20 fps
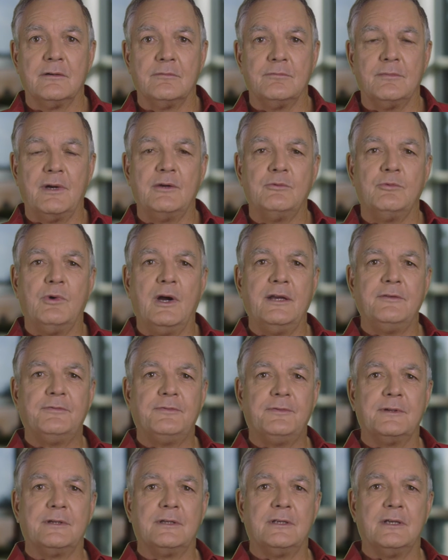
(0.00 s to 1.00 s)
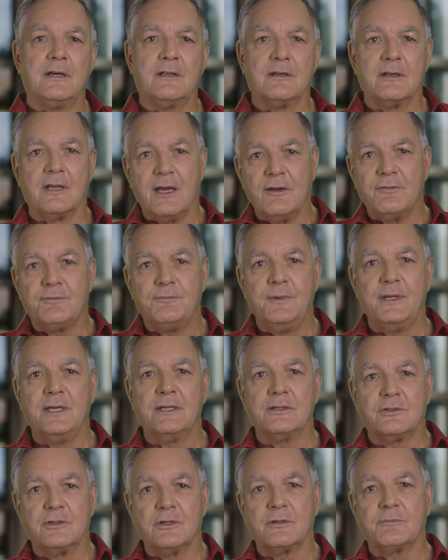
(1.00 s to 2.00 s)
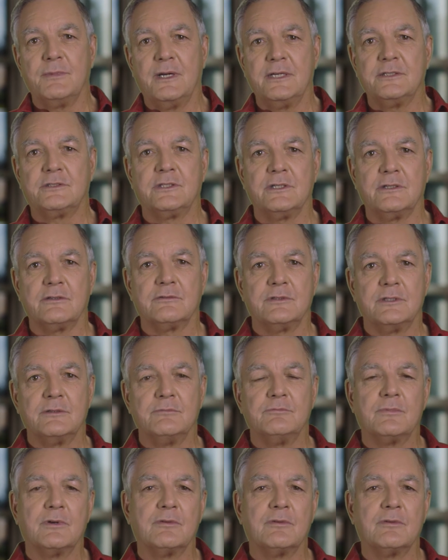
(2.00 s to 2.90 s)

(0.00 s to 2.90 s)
My wife had left me and took my children,